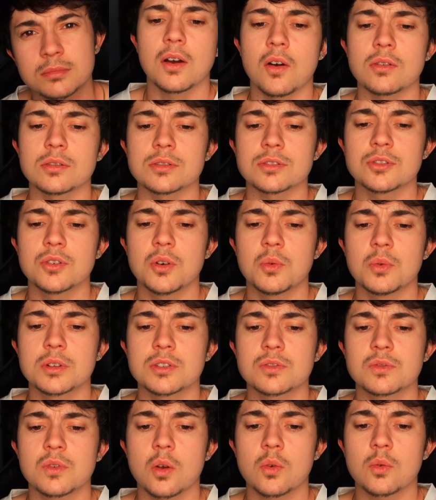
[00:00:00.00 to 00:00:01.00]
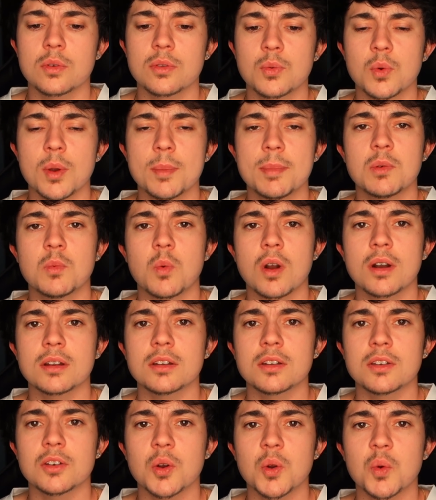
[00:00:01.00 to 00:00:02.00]
Also, what's wrong with women
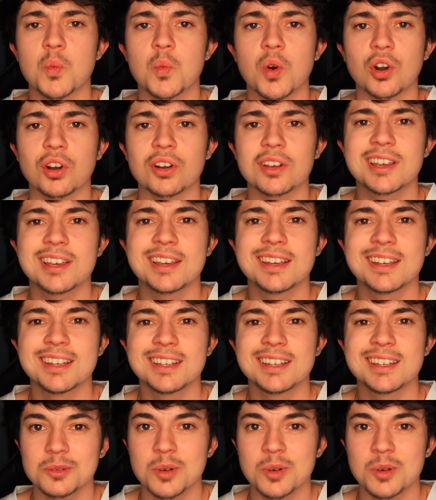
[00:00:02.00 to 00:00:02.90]
wanting to go to work?